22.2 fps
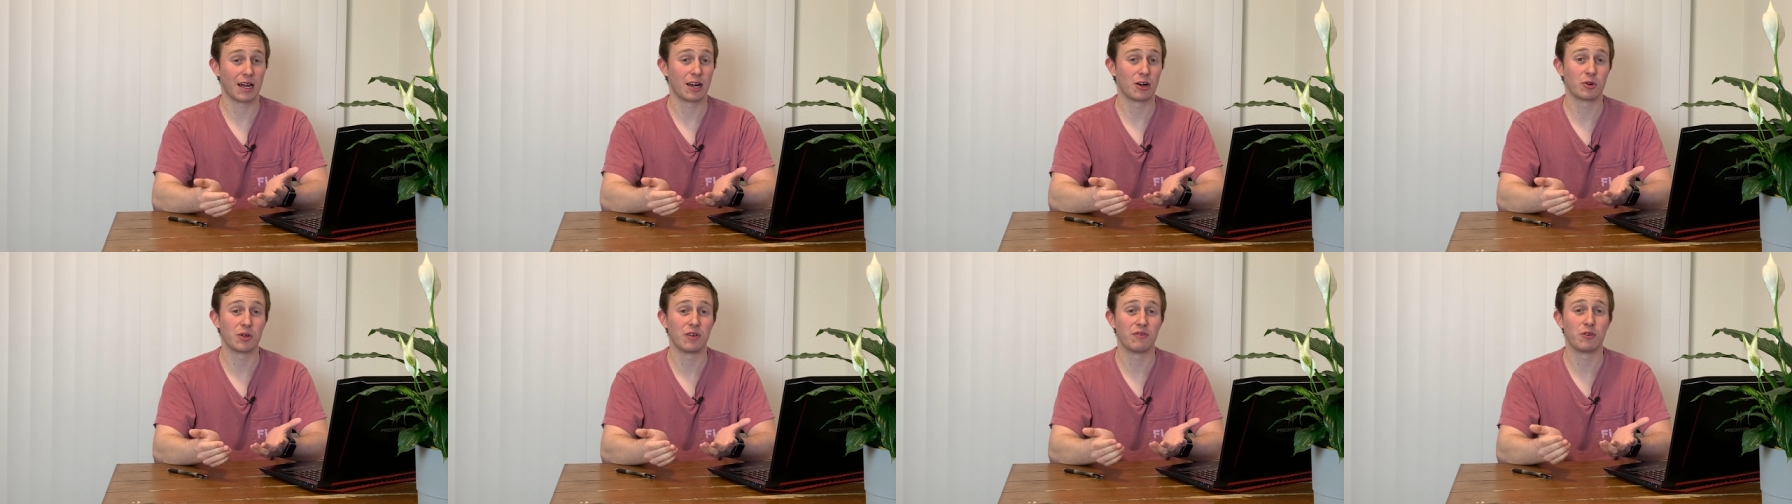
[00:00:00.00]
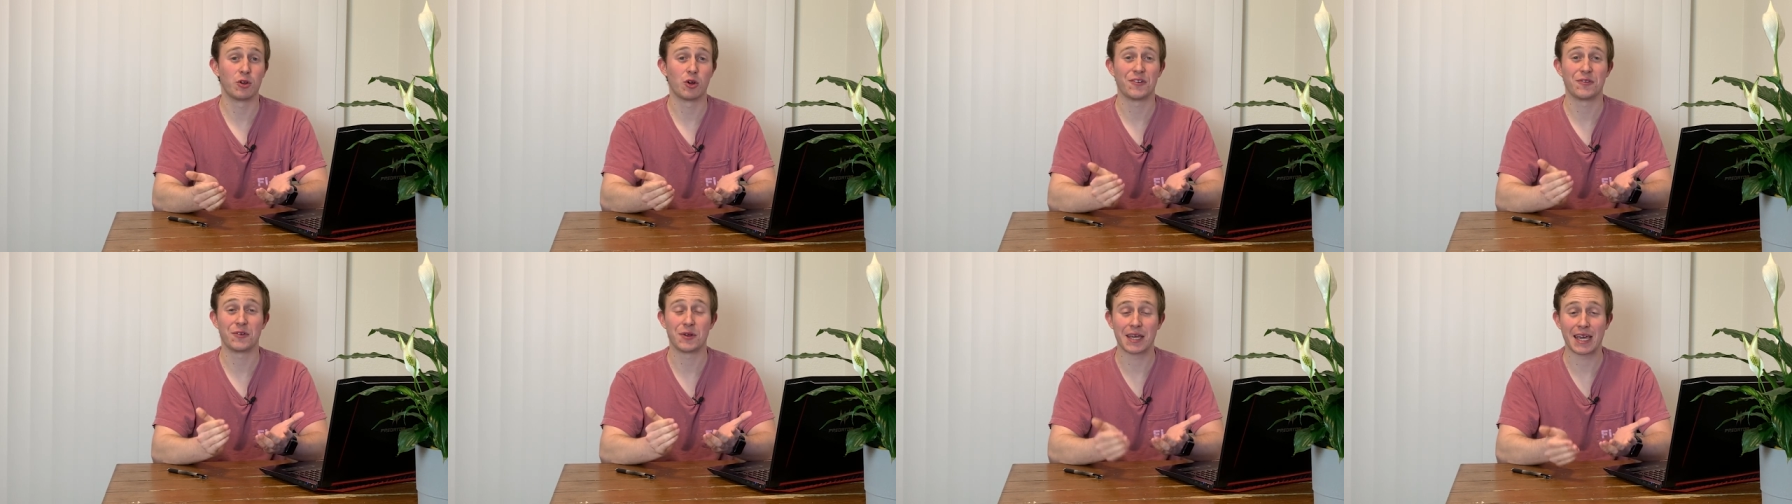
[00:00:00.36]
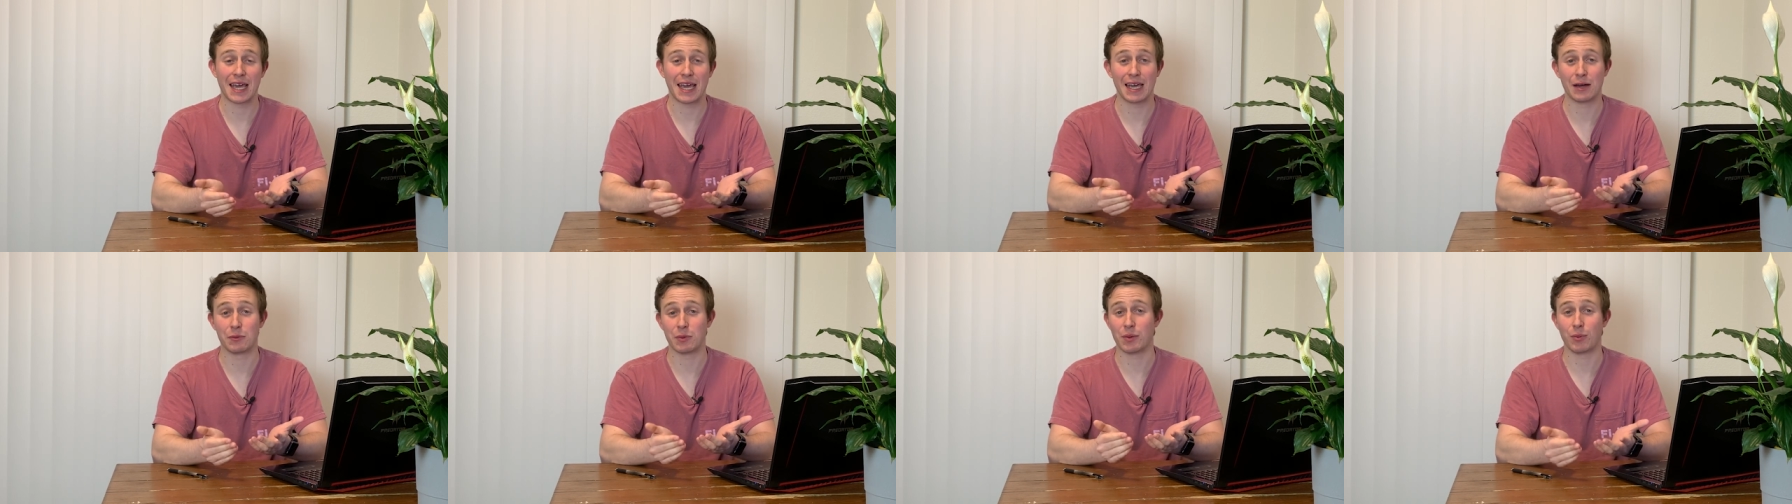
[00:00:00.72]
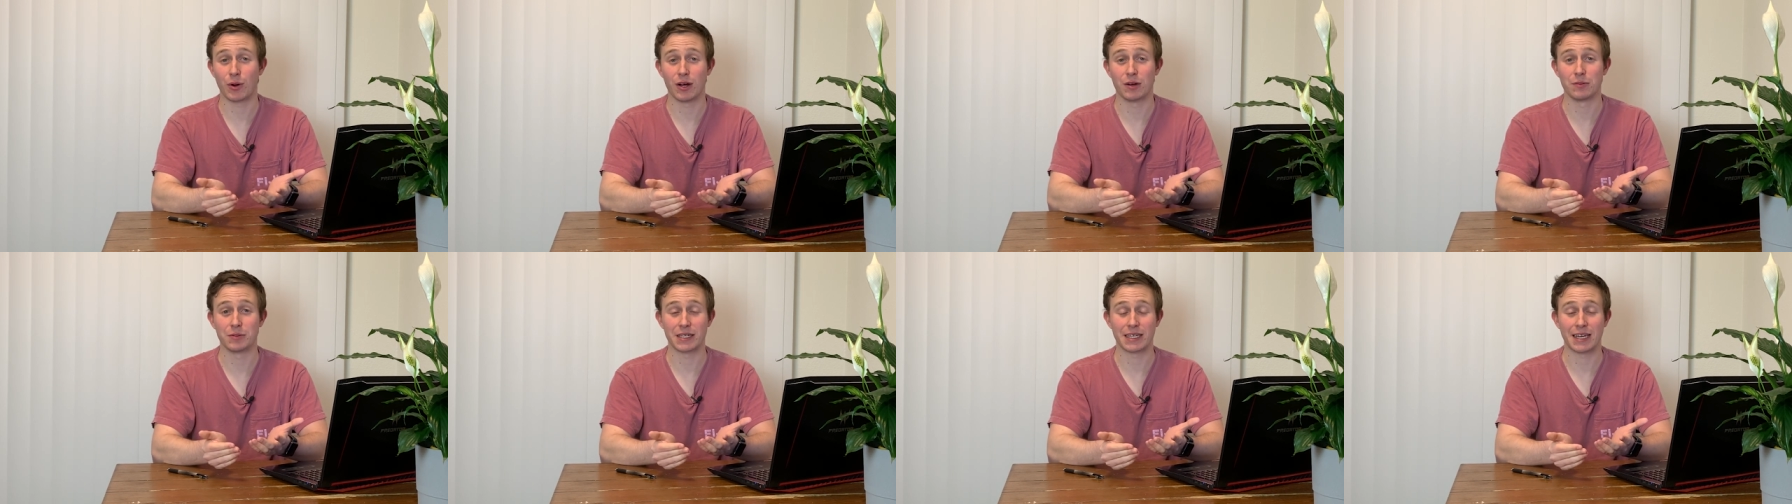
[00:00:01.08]
I don't even know if we can. We
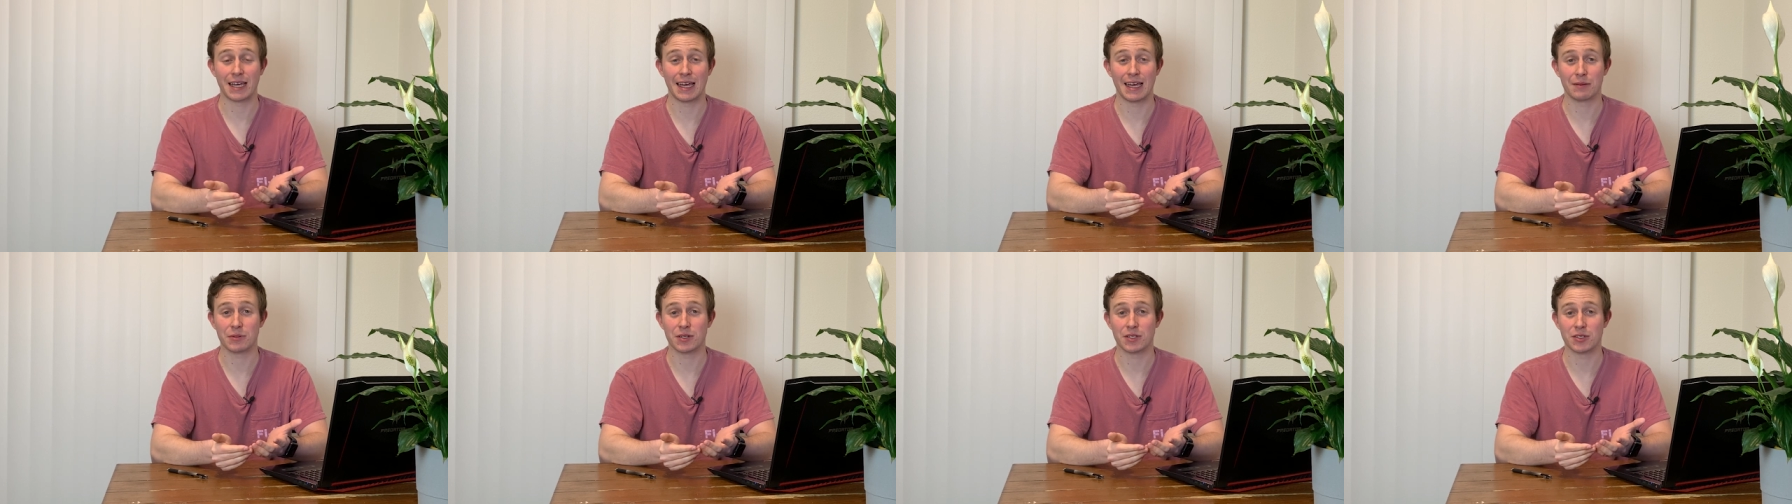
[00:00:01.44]
probably can't,